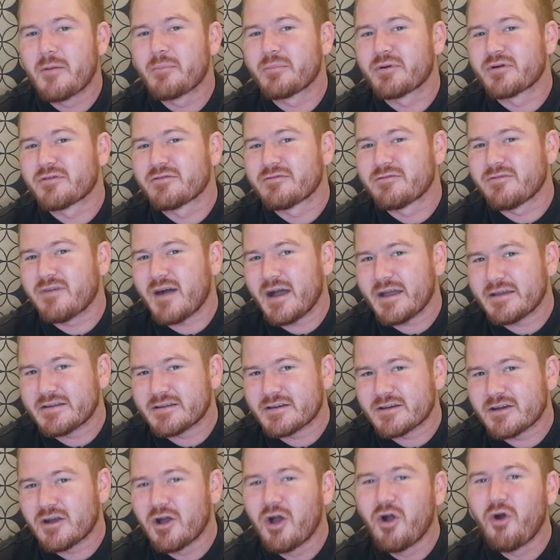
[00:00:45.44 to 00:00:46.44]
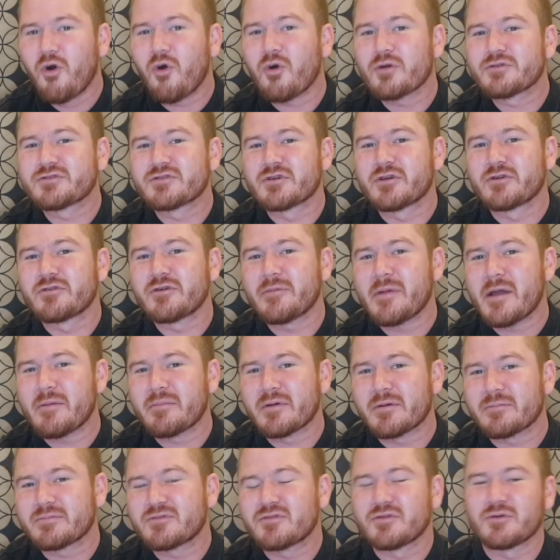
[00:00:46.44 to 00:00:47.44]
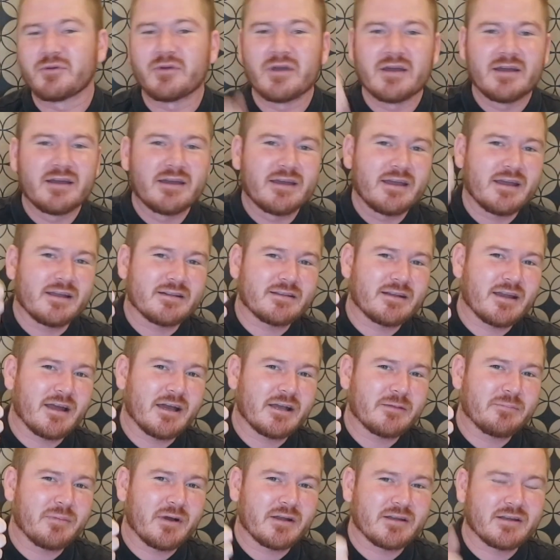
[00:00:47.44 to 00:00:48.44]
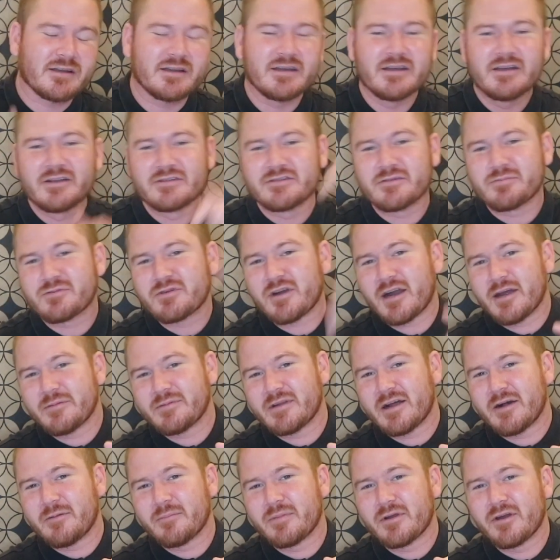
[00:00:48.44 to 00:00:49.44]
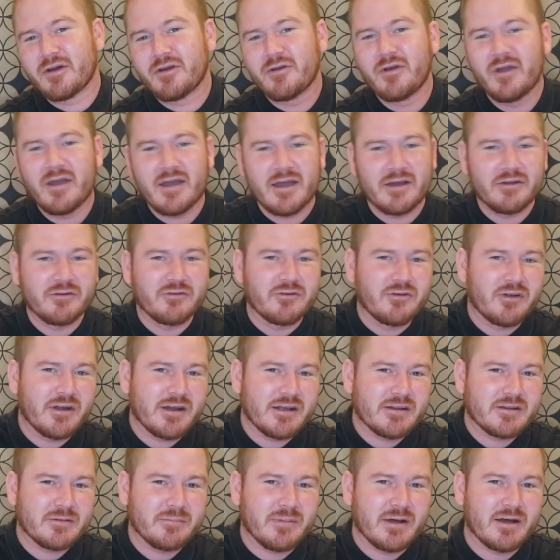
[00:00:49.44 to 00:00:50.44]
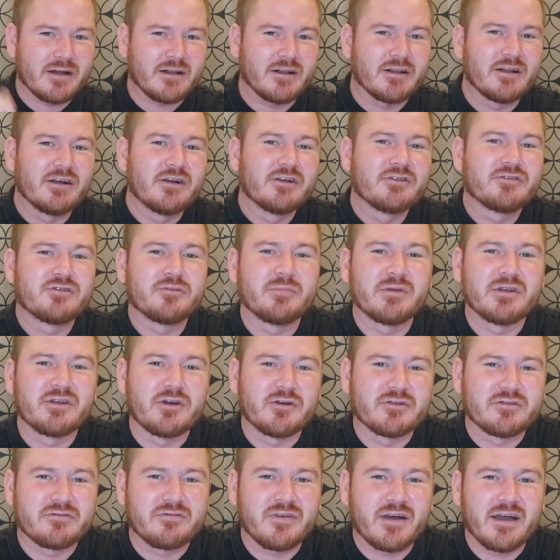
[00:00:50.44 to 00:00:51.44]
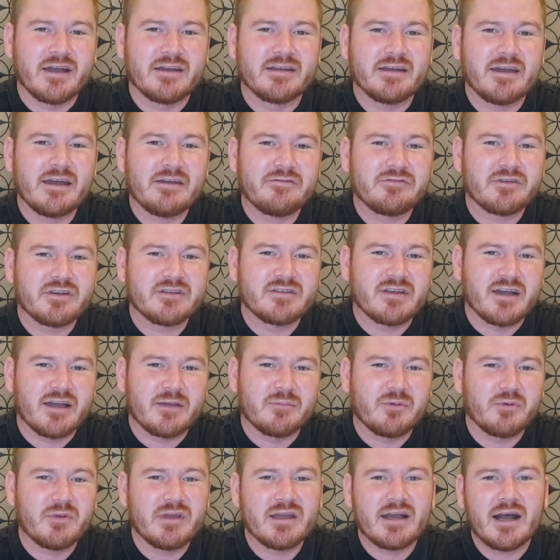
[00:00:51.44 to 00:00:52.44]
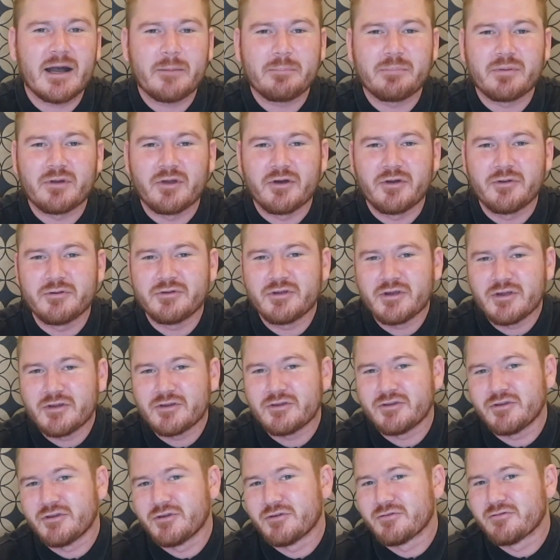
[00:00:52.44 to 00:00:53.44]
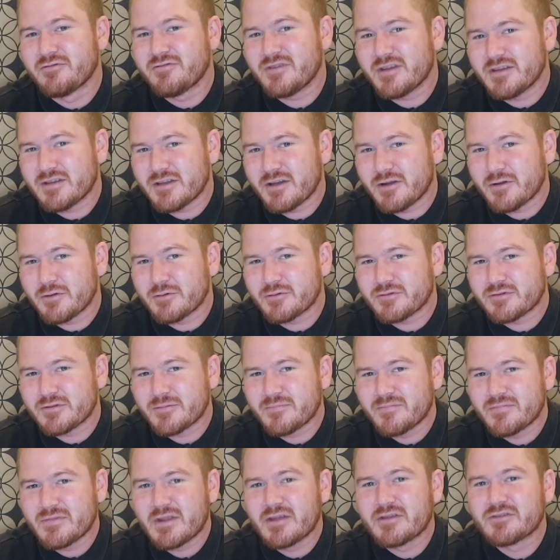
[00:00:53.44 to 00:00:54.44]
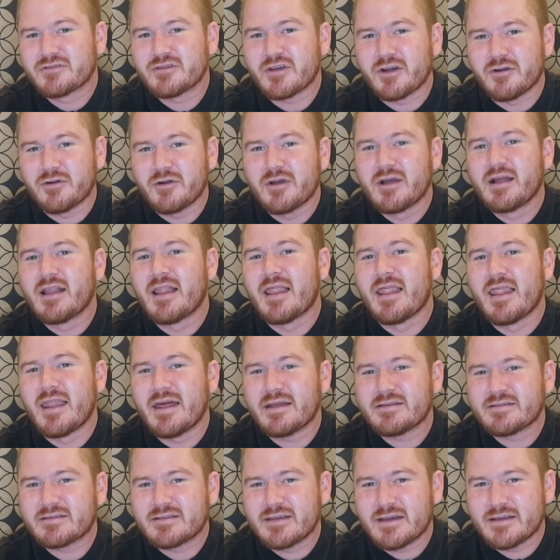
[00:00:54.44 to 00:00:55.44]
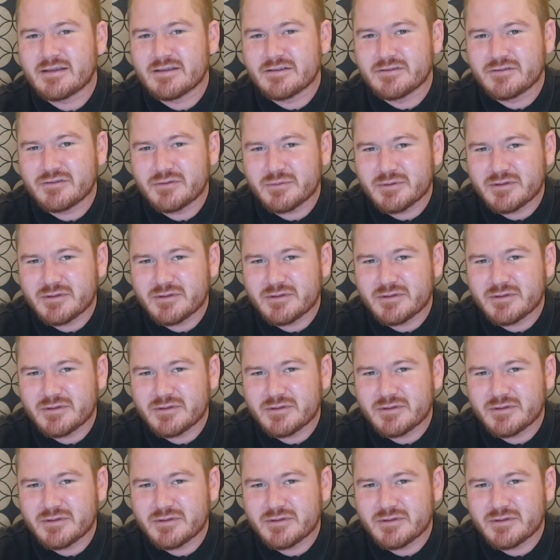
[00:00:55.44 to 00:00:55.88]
provider. Also, remember to hit the like button, subscribe down below, and ring the bell to be notified every time we upload new videos. So, let's get into